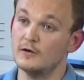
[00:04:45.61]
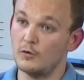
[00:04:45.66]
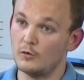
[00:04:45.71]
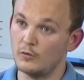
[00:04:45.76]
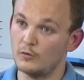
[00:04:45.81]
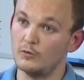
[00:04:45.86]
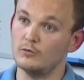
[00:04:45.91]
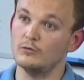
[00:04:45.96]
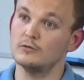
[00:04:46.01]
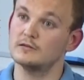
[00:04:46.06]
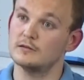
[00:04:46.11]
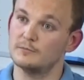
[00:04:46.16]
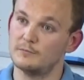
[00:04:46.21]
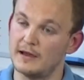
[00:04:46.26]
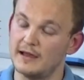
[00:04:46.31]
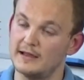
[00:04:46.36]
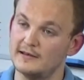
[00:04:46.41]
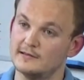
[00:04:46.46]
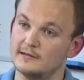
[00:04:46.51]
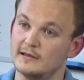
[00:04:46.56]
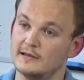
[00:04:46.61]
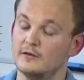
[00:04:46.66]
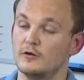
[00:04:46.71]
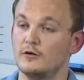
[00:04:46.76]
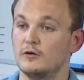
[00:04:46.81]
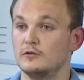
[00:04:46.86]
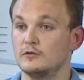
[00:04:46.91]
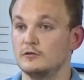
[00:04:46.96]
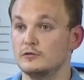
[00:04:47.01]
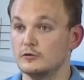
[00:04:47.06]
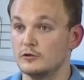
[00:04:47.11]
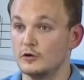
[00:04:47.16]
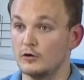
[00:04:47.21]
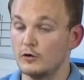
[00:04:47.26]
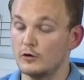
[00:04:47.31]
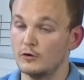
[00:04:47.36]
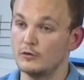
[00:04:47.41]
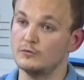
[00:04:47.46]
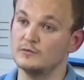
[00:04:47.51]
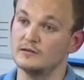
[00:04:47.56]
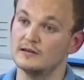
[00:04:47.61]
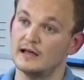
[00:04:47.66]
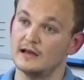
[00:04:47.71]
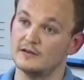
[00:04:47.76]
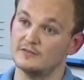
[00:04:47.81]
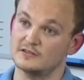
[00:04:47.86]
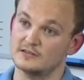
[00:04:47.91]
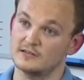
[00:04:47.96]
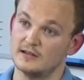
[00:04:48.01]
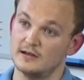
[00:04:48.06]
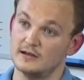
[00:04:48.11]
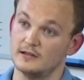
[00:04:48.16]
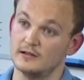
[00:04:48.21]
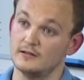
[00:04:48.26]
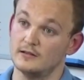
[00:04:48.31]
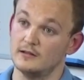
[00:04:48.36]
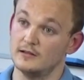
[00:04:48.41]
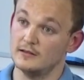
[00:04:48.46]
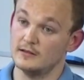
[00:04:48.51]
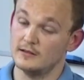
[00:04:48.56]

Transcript: all depending on your own lifestyle